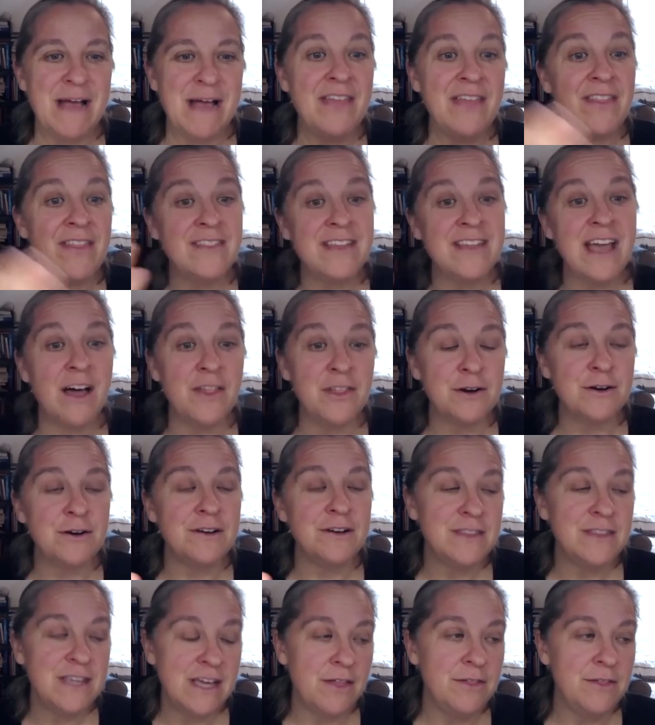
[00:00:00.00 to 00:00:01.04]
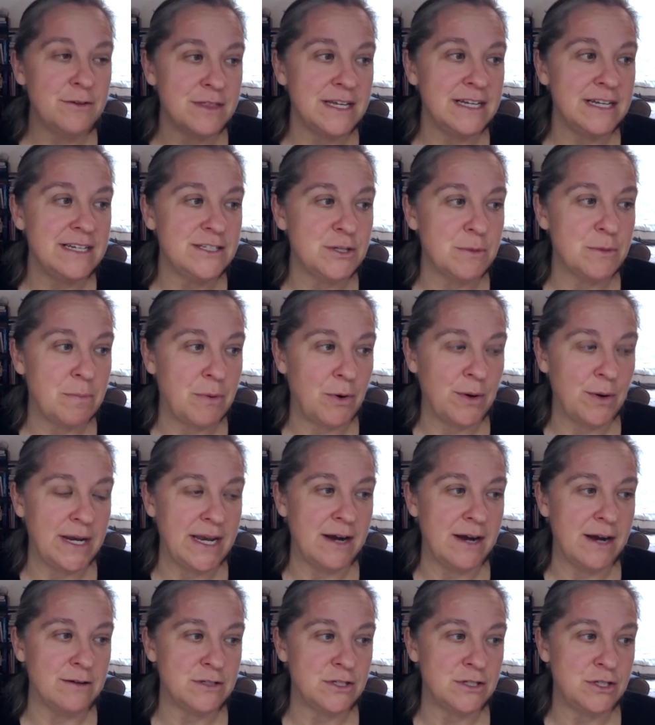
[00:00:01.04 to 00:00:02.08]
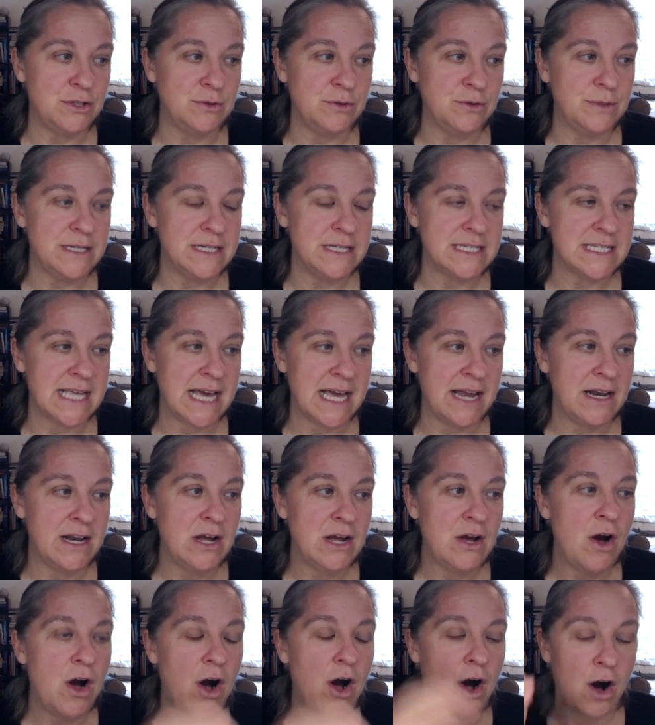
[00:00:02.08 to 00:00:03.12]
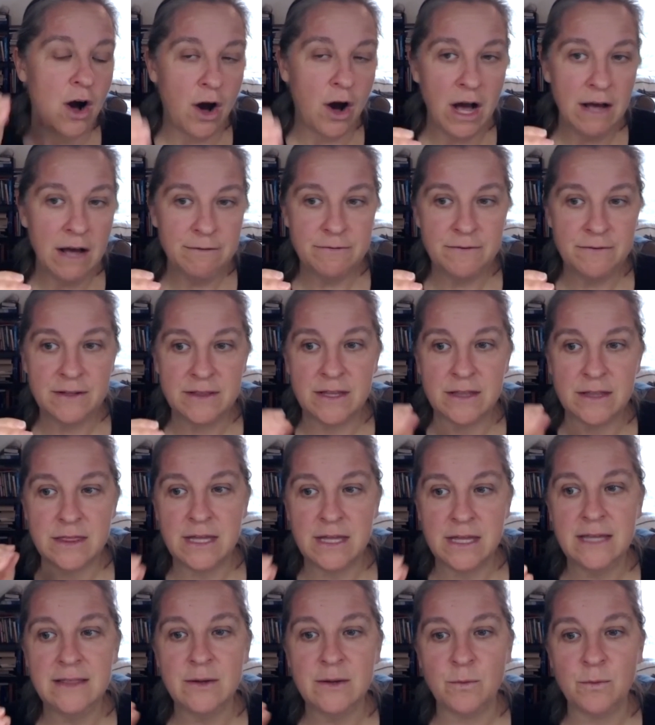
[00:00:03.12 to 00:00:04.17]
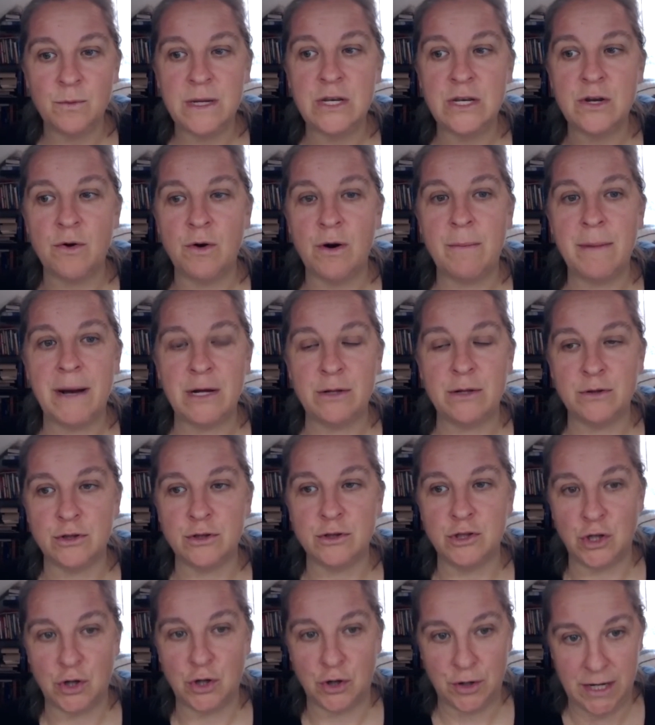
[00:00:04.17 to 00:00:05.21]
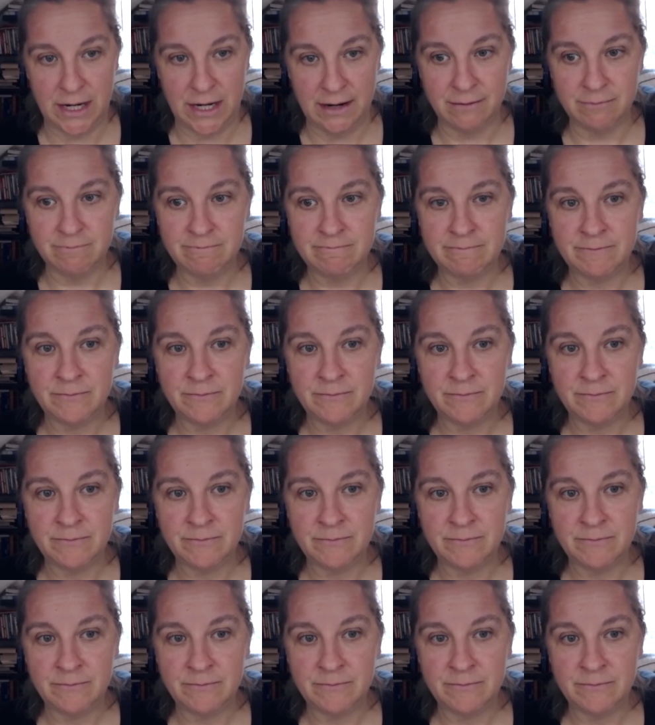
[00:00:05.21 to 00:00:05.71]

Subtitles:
And then the other thing to point out too is that often the thing that we know about learning